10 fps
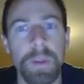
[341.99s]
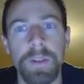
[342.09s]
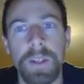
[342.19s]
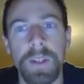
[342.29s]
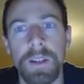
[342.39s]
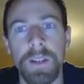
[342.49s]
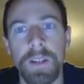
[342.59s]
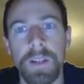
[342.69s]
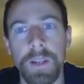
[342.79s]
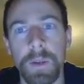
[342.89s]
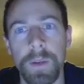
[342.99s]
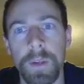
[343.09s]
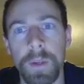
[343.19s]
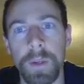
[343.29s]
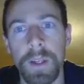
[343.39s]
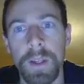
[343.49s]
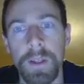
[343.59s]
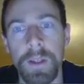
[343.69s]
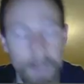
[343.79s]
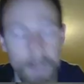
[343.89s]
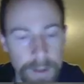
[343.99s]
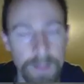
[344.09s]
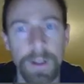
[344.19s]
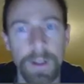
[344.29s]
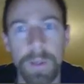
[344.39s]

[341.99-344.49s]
of the designer I'm going to put up here, on top